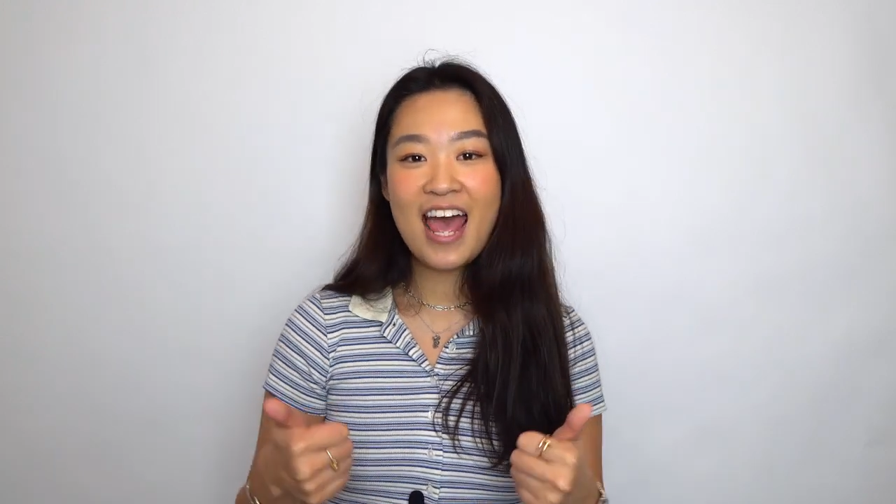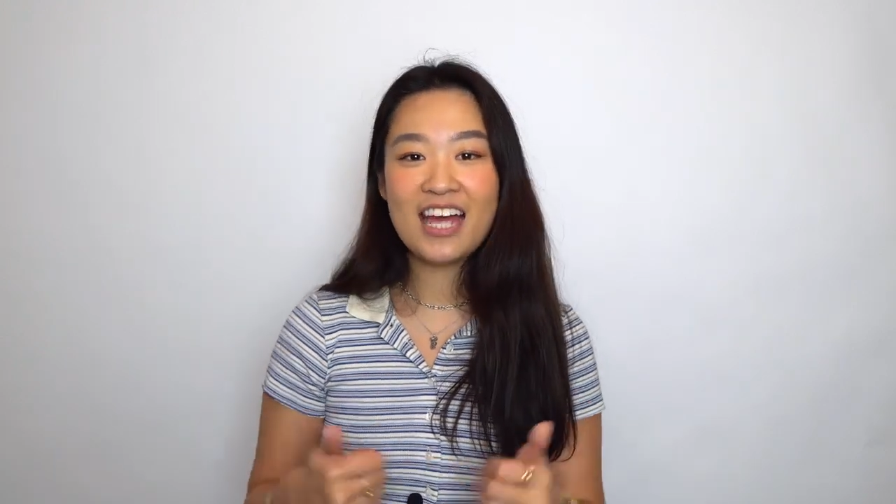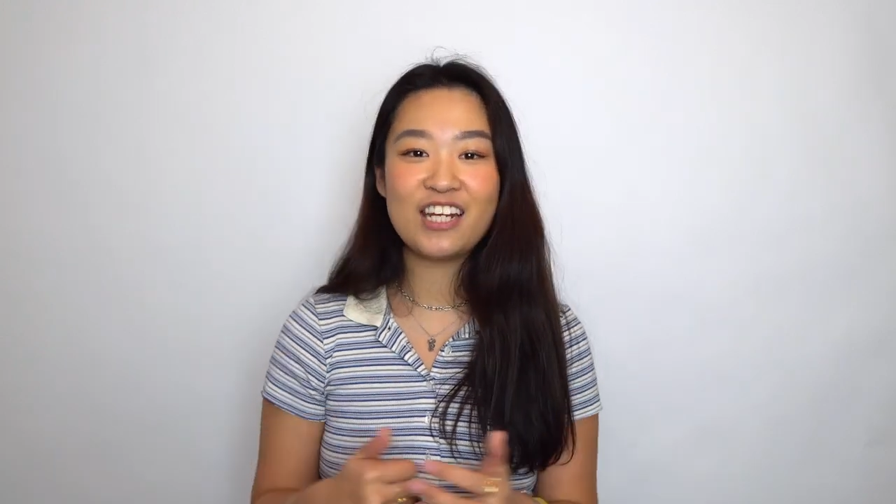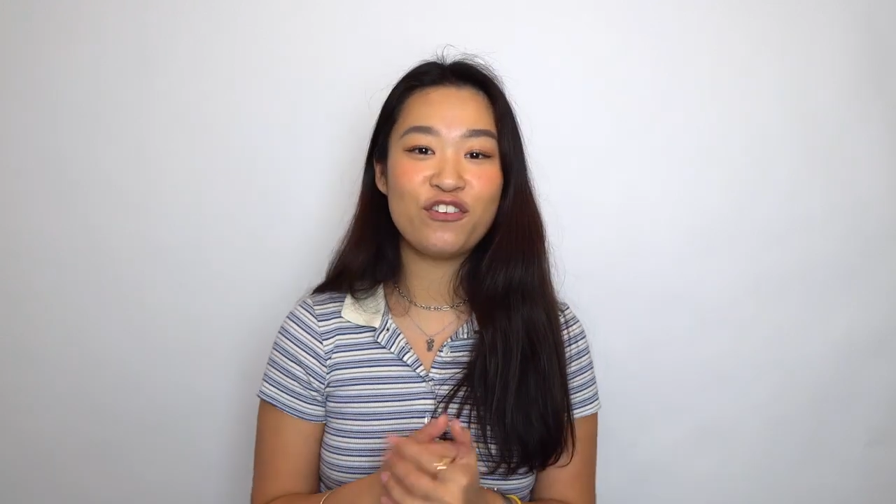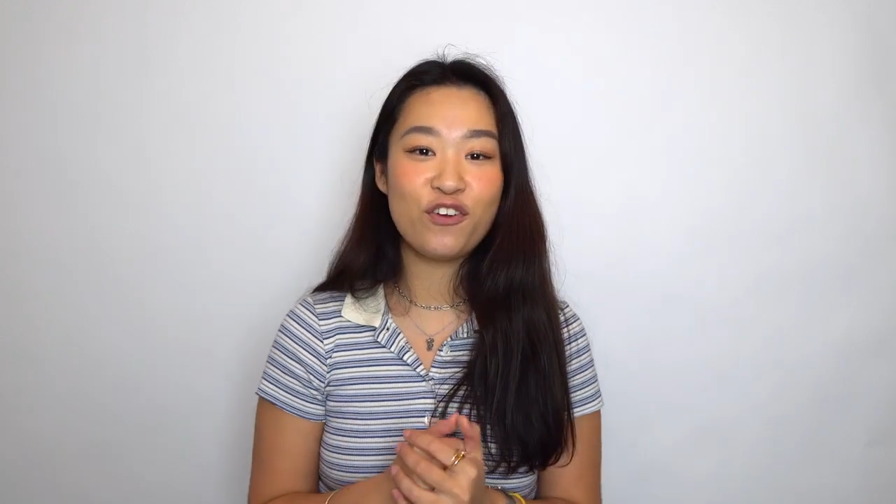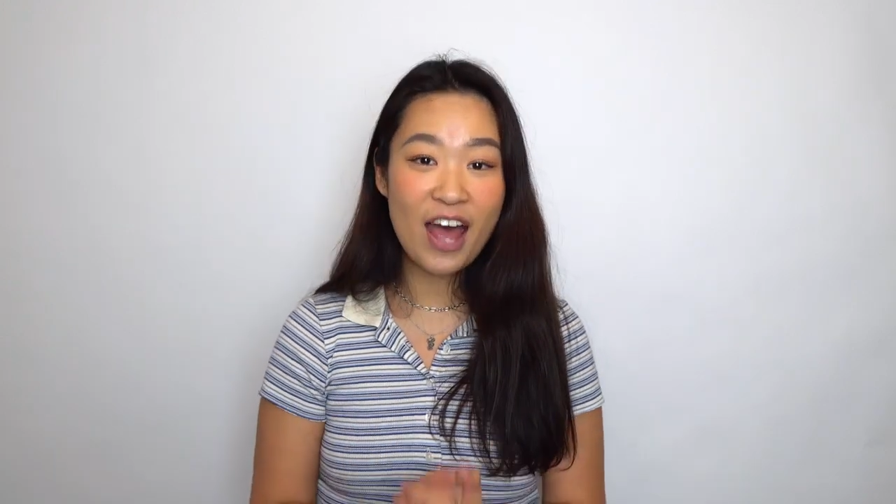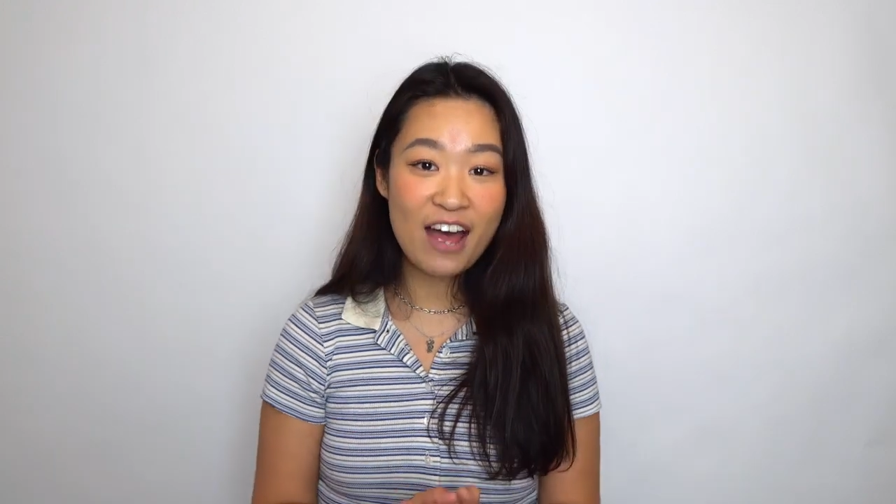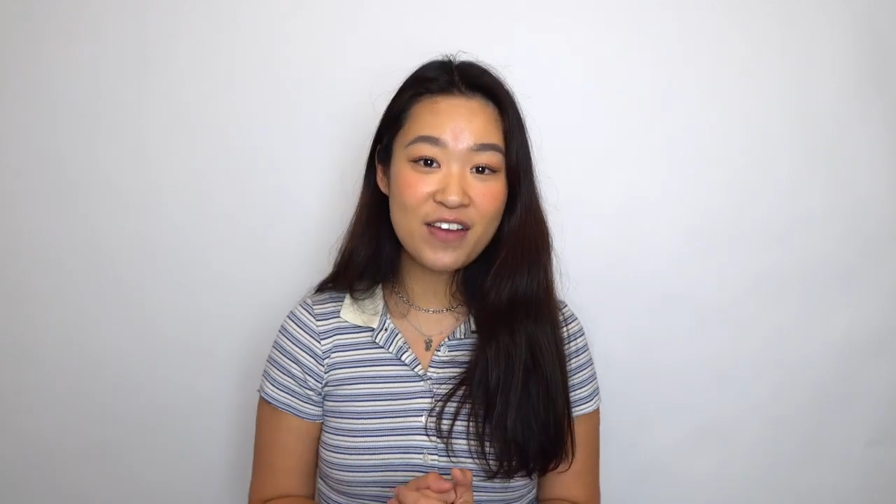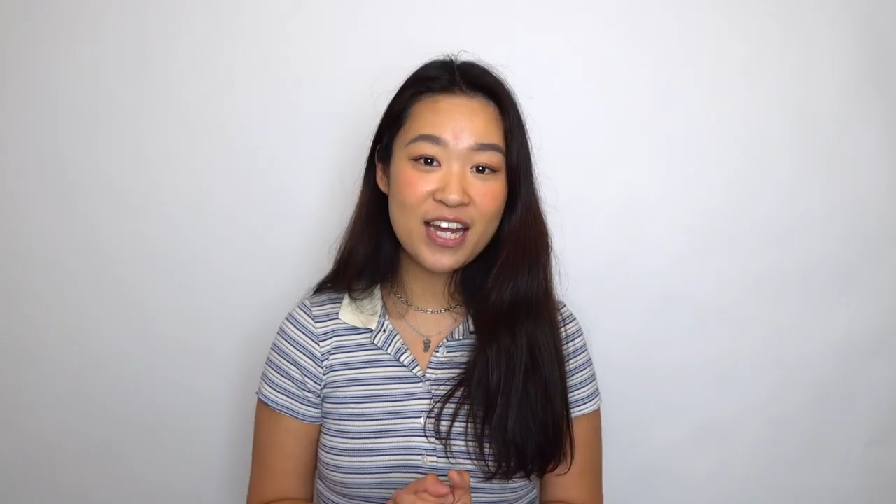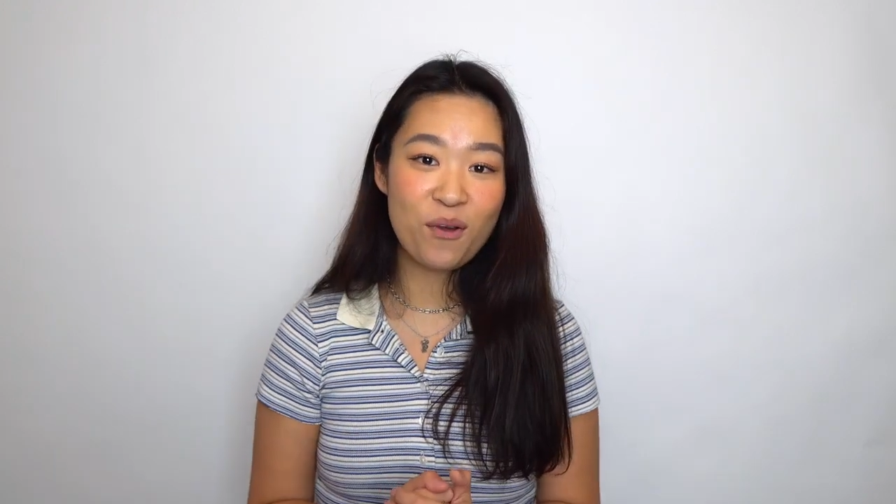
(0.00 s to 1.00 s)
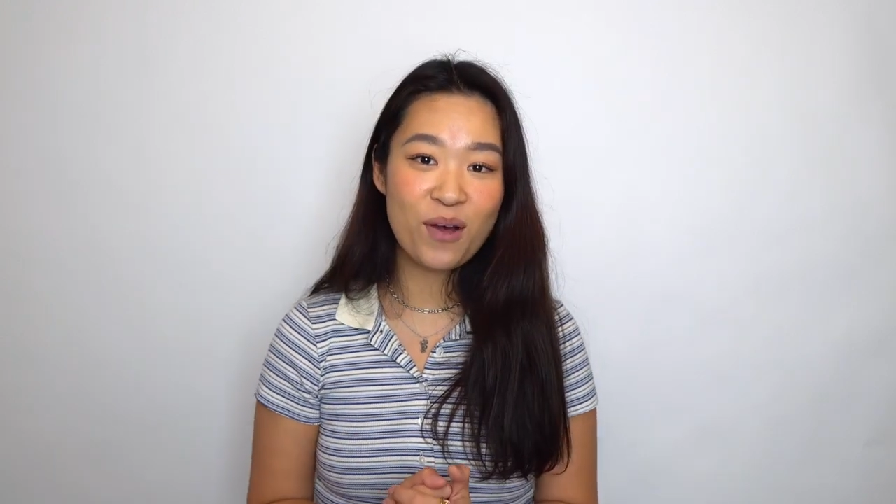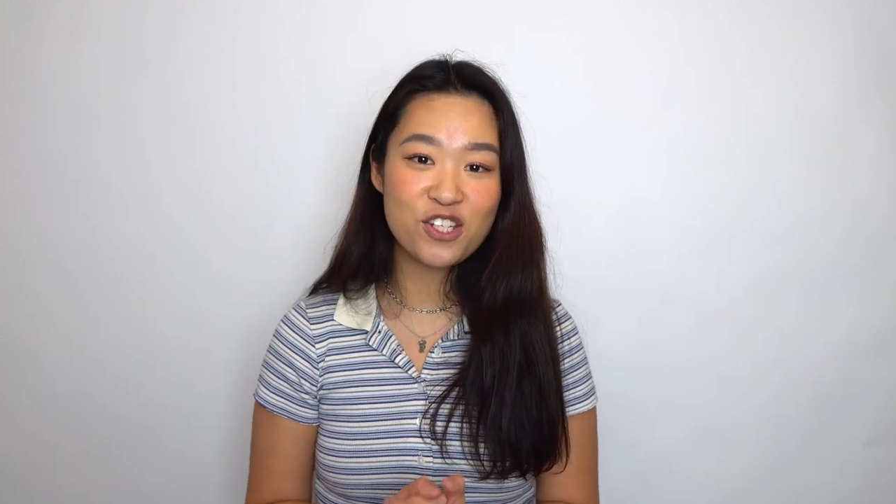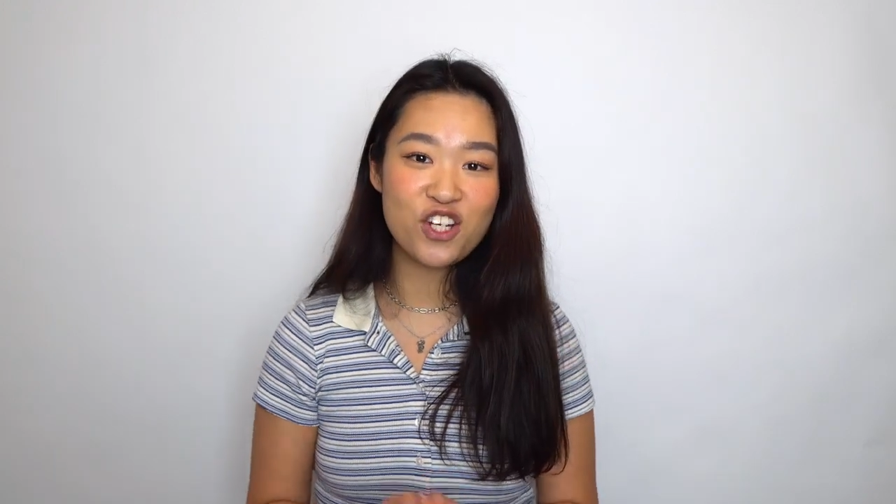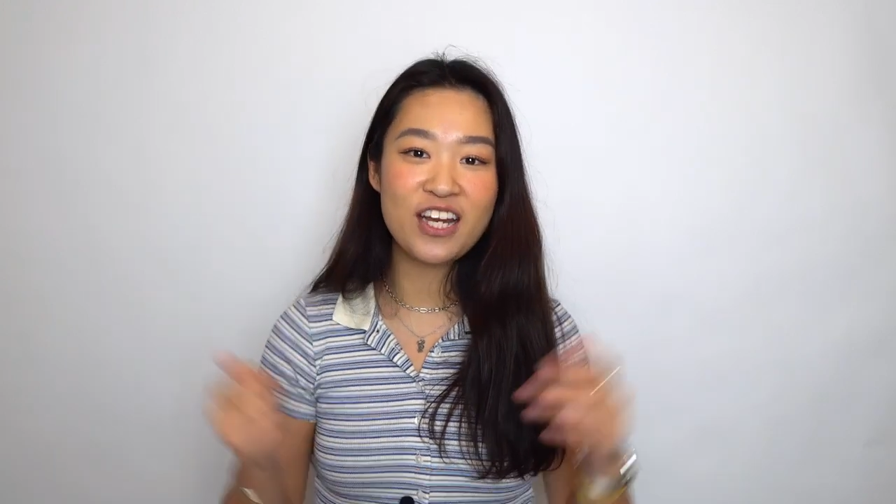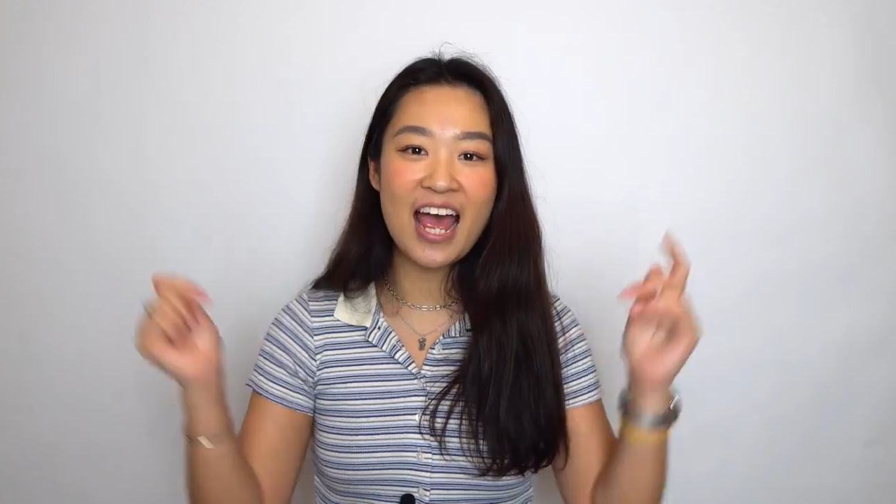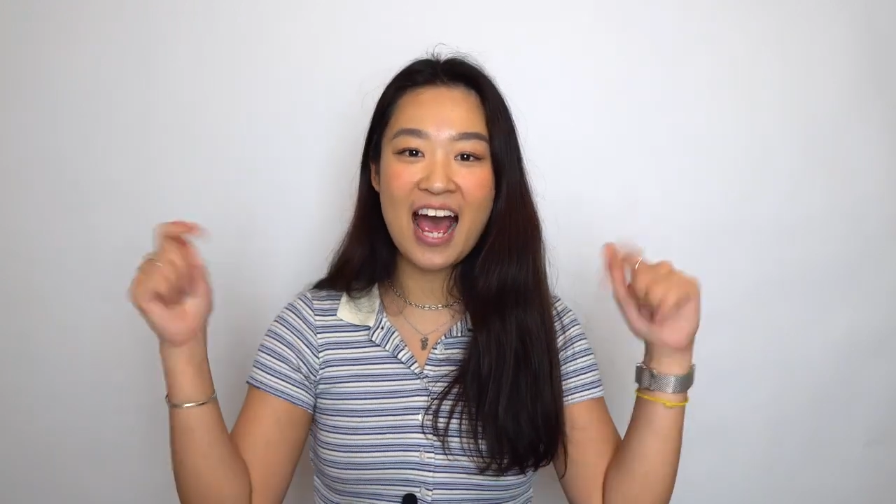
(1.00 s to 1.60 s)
and if you have any question,